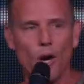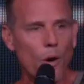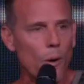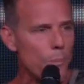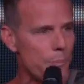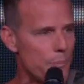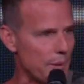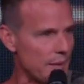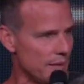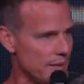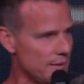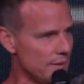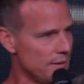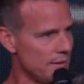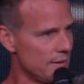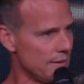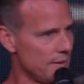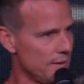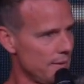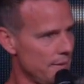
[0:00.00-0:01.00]
opened
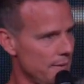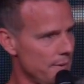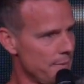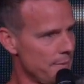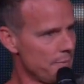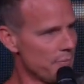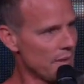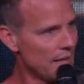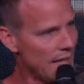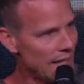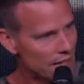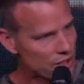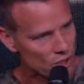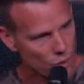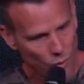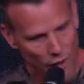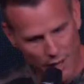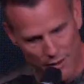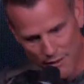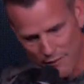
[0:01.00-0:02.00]
and
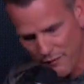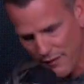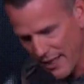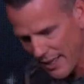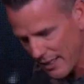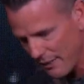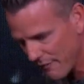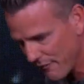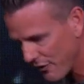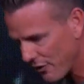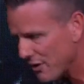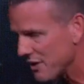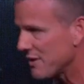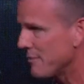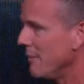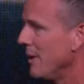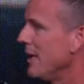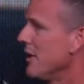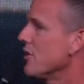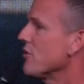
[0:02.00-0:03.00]
qualified him for his
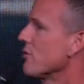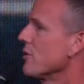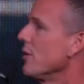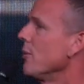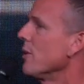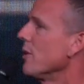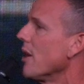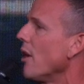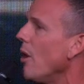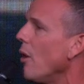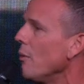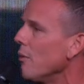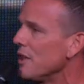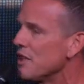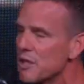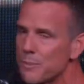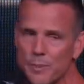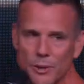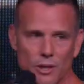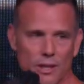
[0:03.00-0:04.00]
ministry when the Holy
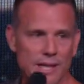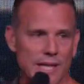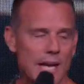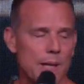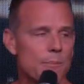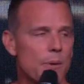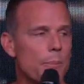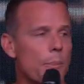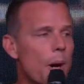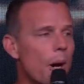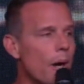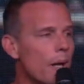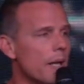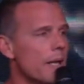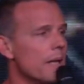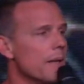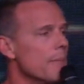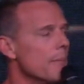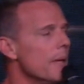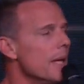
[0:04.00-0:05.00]
Spirit came upon
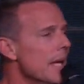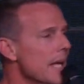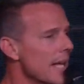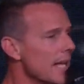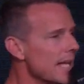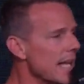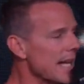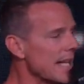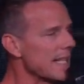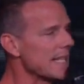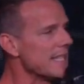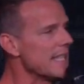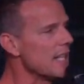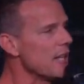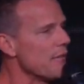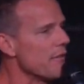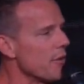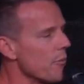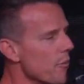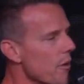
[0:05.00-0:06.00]
him like a
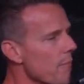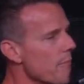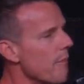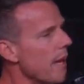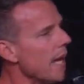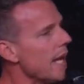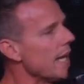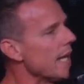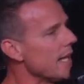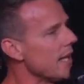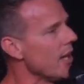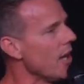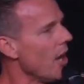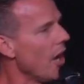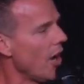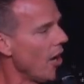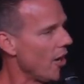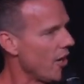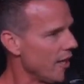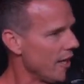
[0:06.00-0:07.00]
dove and remained
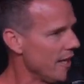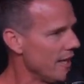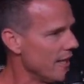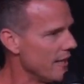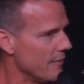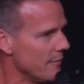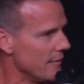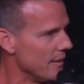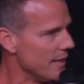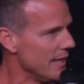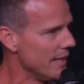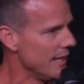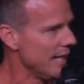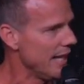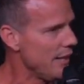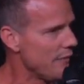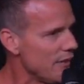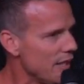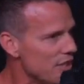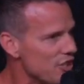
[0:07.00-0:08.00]
on him.
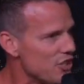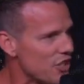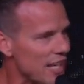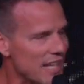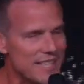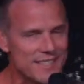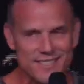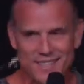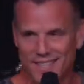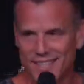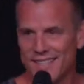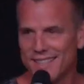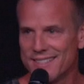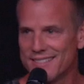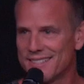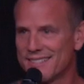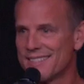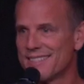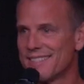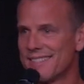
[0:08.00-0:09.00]
Even
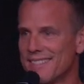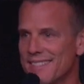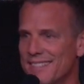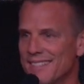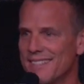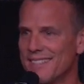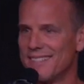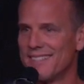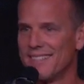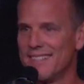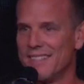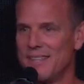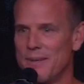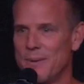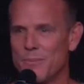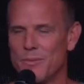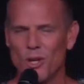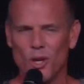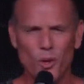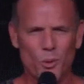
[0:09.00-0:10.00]
Jesus,
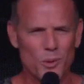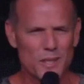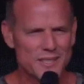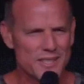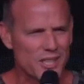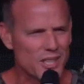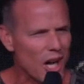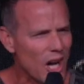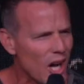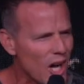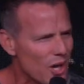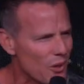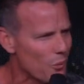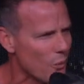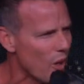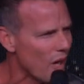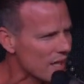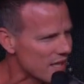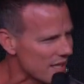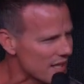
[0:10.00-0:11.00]
who was God
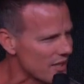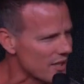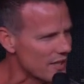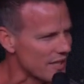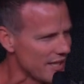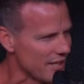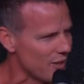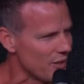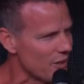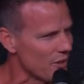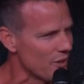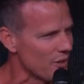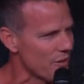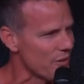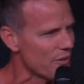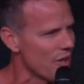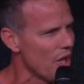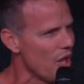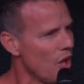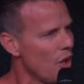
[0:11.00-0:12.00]
walking on the
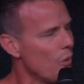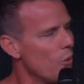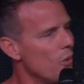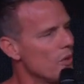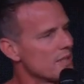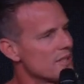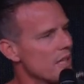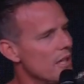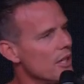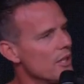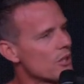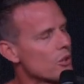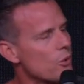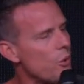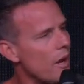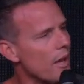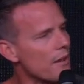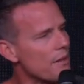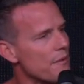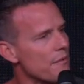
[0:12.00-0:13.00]
earth, was
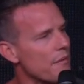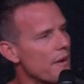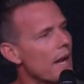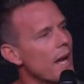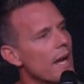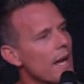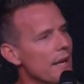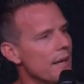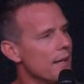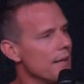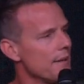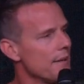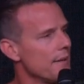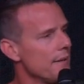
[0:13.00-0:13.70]
unqualified